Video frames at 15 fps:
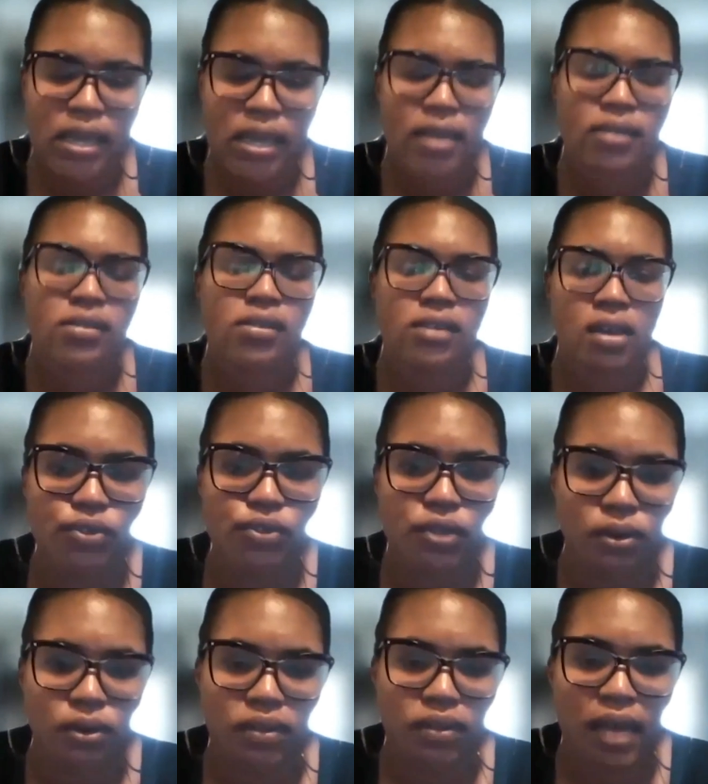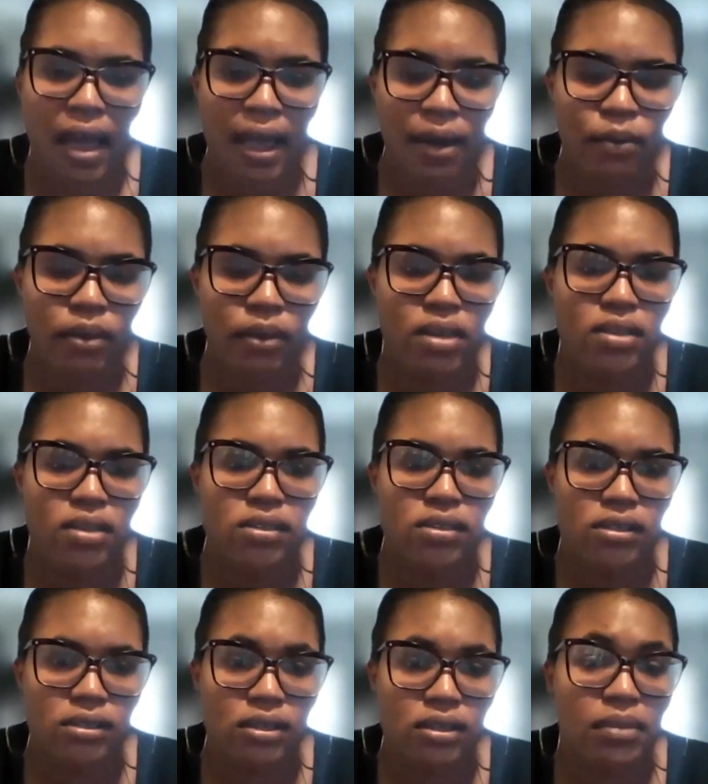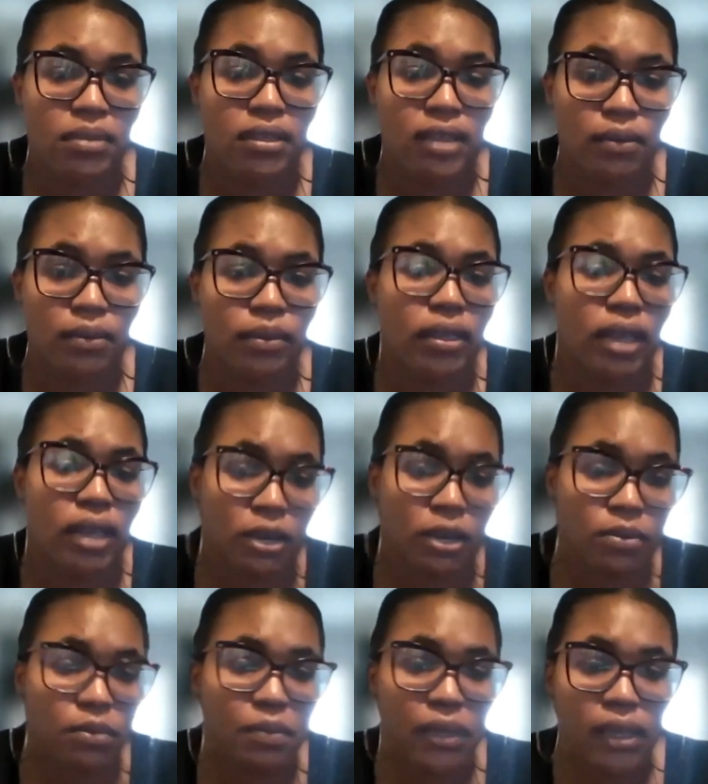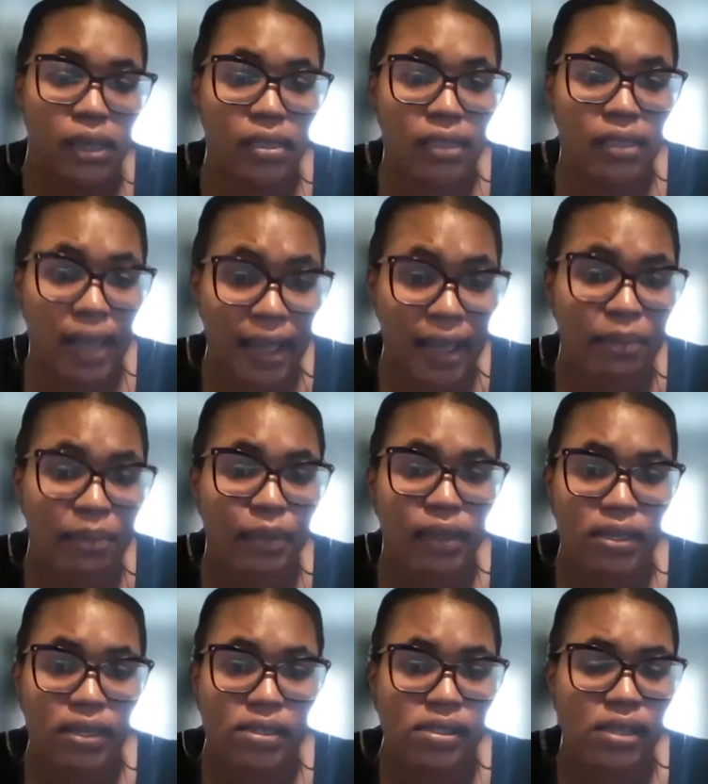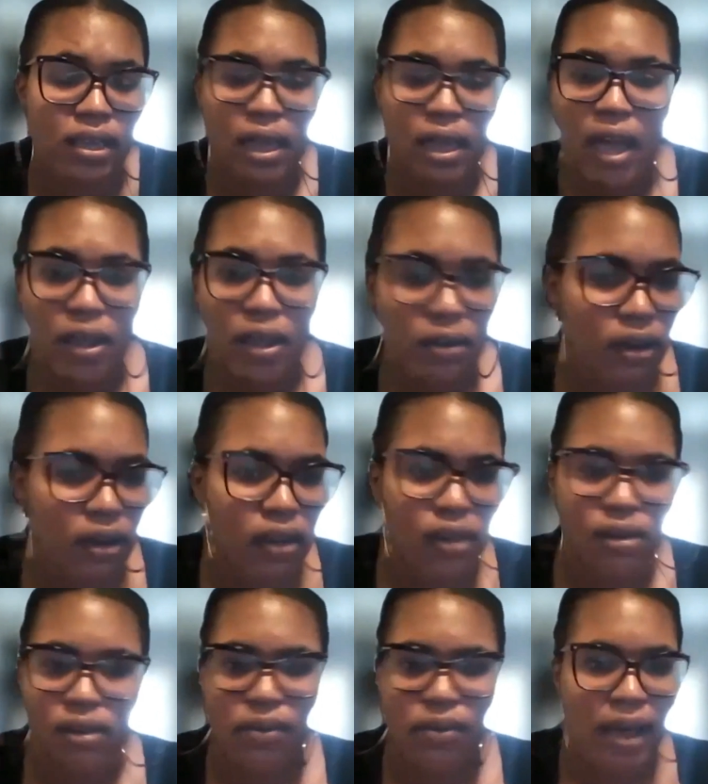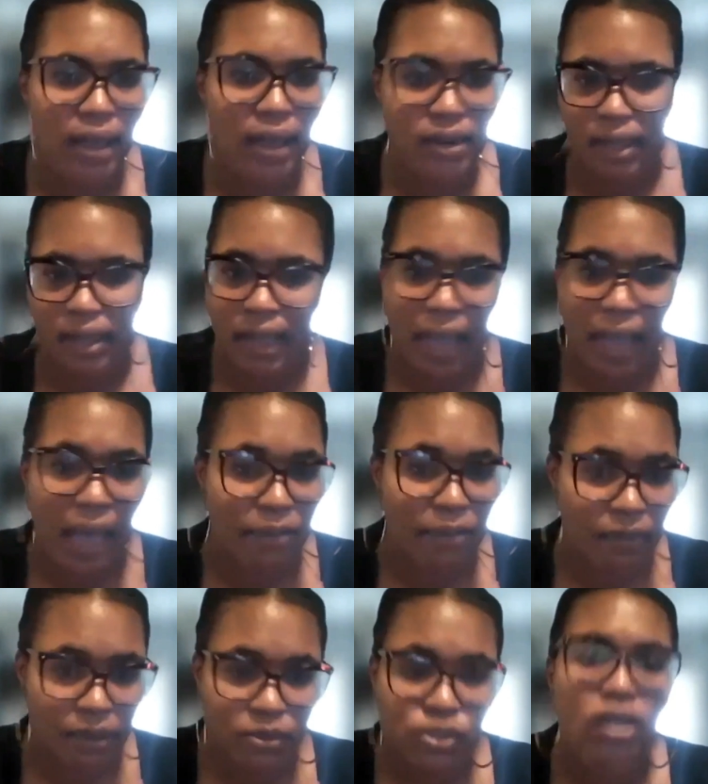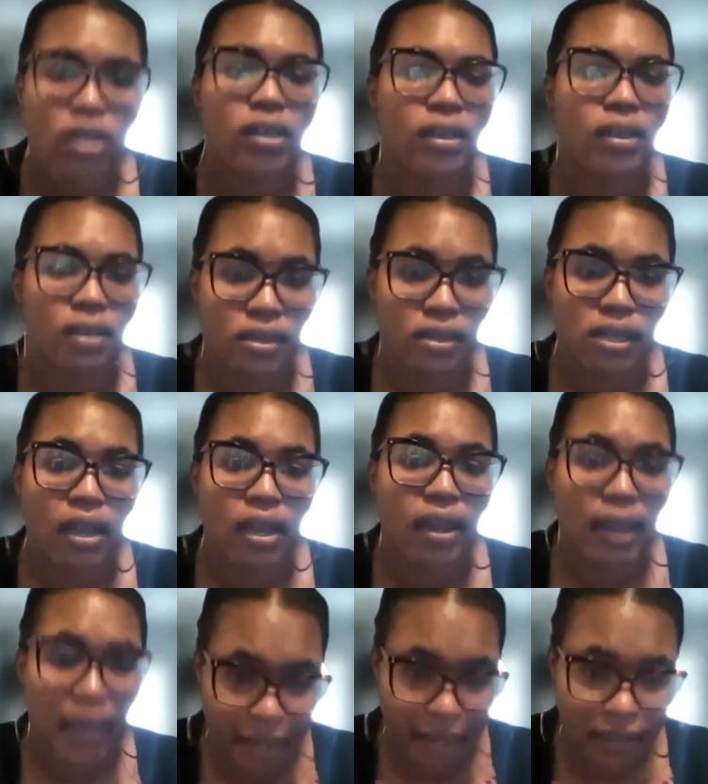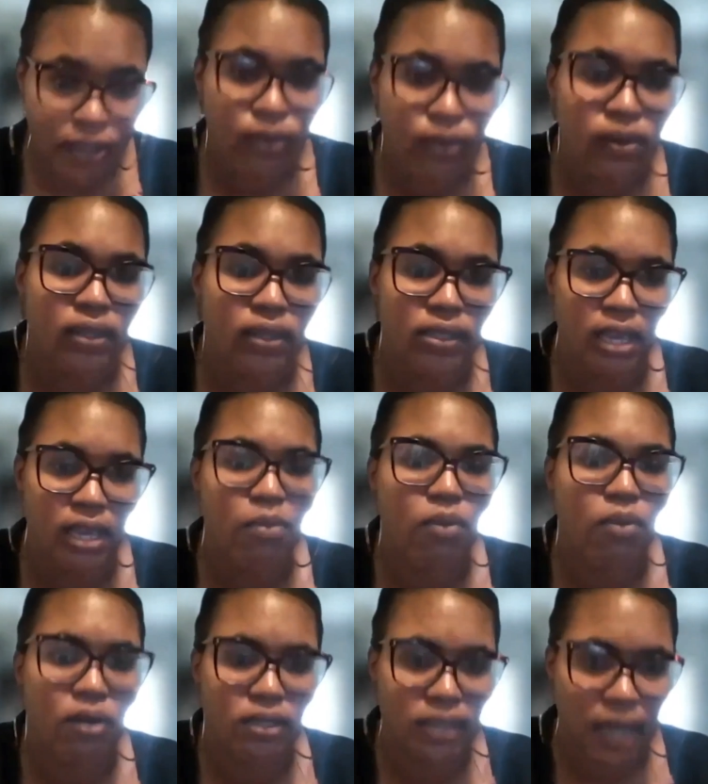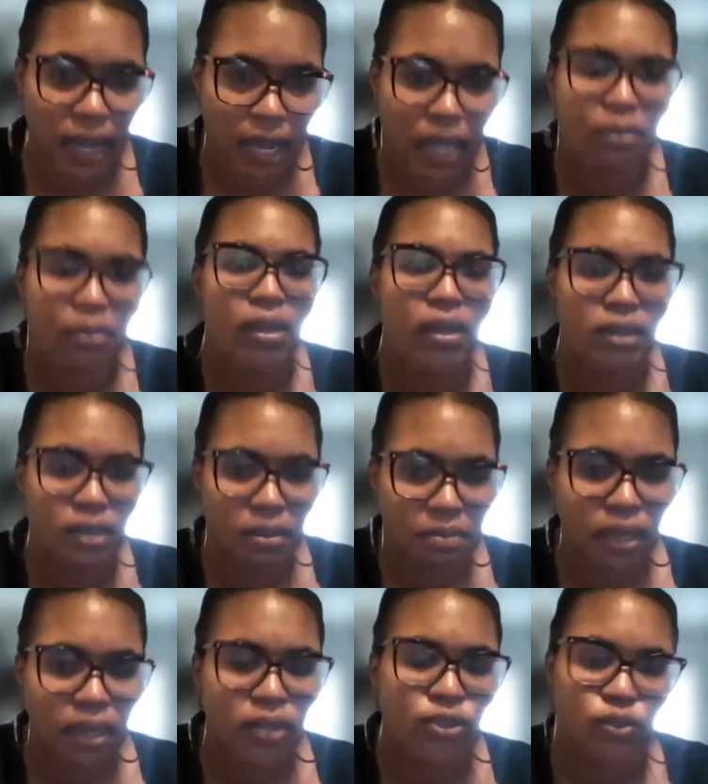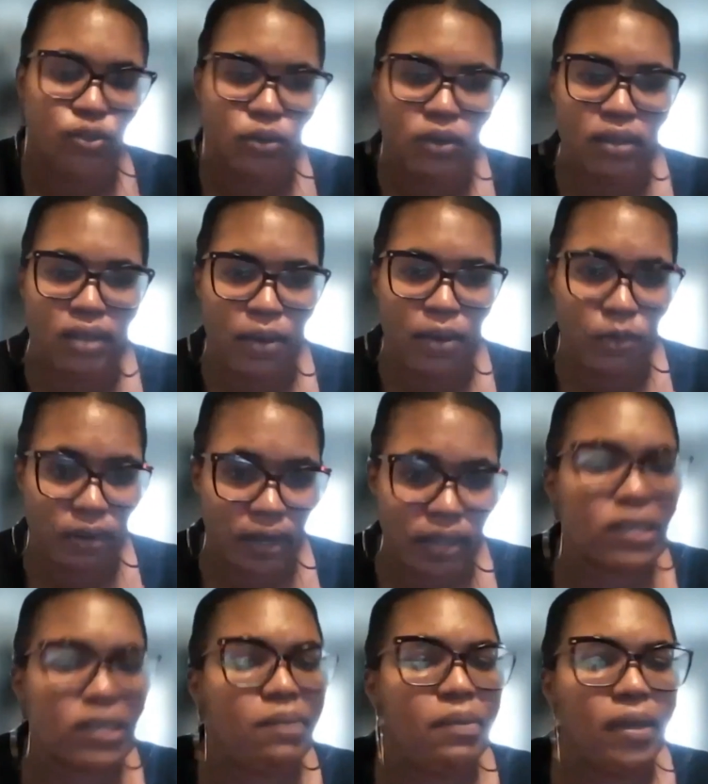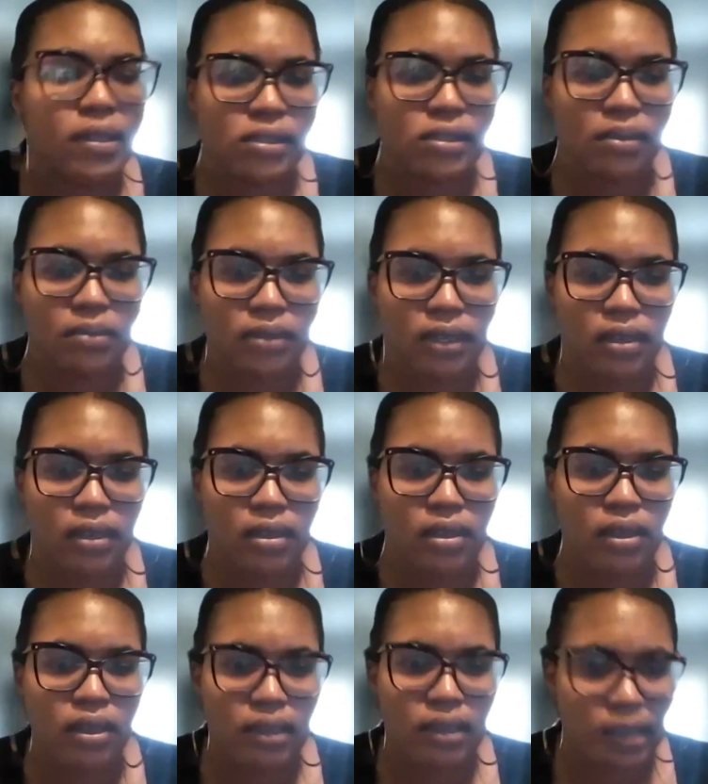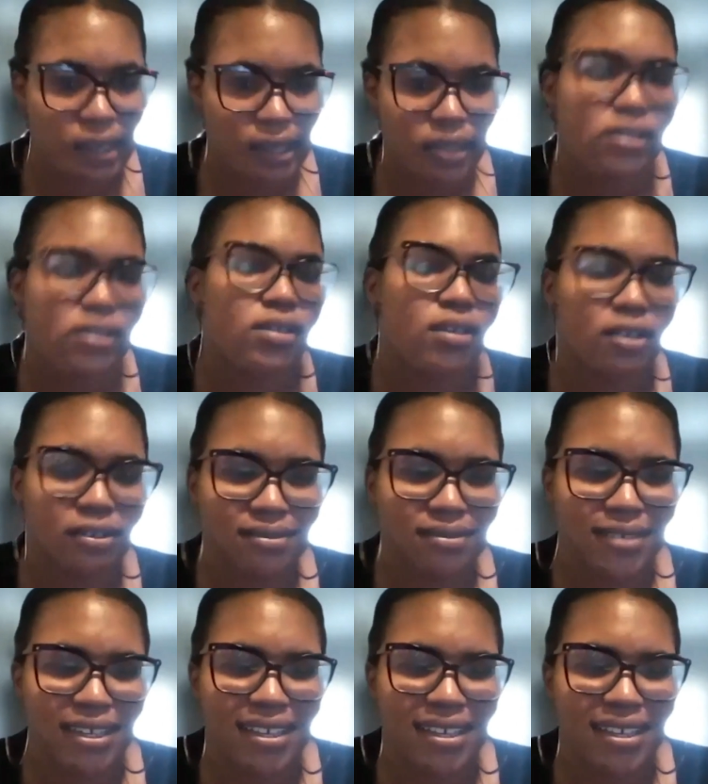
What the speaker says: sense. So that was something that really helped me in that, because I already knew I'm struggling in this area. I do need to take more time to make sure that when I submit something, it's good.